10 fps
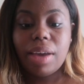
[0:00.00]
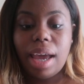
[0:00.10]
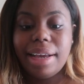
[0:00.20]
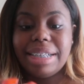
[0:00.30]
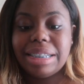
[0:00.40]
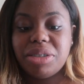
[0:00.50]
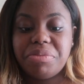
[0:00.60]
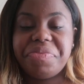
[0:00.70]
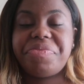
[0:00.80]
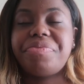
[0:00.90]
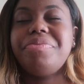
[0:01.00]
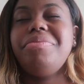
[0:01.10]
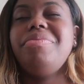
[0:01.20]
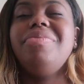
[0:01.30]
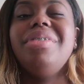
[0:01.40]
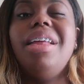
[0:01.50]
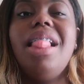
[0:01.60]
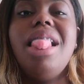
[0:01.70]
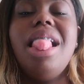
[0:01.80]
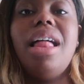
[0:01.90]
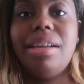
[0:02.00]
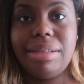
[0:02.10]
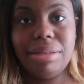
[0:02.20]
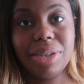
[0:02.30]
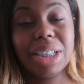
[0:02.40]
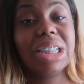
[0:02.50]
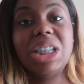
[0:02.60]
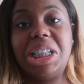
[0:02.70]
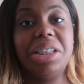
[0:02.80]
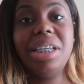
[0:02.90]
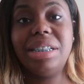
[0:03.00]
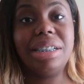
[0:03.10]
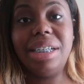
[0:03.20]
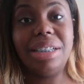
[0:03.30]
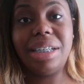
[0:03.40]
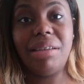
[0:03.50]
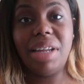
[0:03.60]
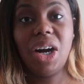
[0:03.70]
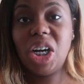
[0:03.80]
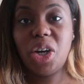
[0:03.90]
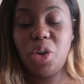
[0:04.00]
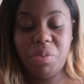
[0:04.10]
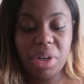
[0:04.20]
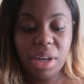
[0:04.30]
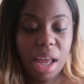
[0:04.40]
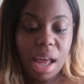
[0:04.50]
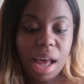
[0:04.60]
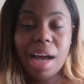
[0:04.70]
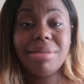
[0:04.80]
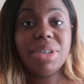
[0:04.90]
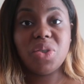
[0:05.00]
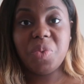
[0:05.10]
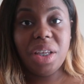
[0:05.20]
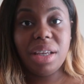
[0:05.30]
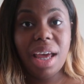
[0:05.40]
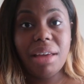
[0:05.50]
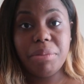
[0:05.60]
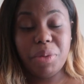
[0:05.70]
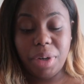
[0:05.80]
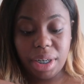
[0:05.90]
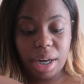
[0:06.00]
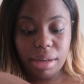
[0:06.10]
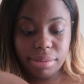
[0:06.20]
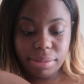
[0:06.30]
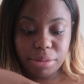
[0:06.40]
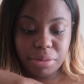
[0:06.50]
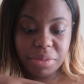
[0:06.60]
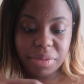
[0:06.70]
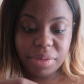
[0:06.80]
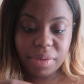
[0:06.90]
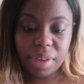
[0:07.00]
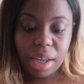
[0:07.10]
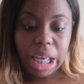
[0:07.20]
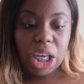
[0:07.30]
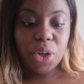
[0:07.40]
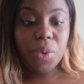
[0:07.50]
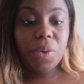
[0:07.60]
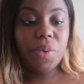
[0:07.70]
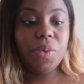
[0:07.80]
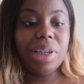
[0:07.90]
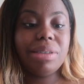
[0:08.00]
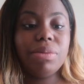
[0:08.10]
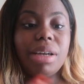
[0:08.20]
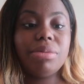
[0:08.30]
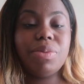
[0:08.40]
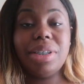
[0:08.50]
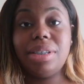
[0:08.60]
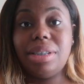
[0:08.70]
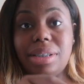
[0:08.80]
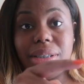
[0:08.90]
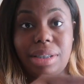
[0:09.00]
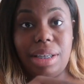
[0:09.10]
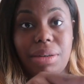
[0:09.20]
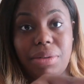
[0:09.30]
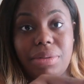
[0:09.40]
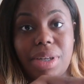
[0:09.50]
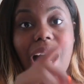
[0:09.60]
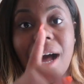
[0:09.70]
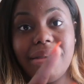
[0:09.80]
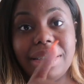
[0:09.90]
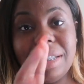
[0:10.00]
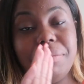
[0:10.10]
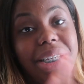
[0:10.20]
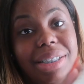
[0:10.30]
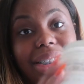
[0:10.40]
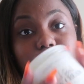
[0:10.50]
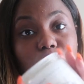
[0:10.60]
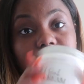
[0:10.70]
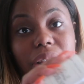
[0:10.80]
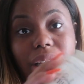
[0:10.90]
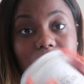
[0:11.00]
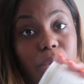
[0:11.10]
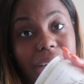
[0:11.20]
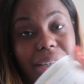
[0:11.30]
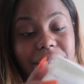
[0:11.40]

okay Ugh. These these containers not even that hard to open. I'm just weak. I haven't been working out. Ooh, this one comes with a seal. Obviously because it's more of a liquid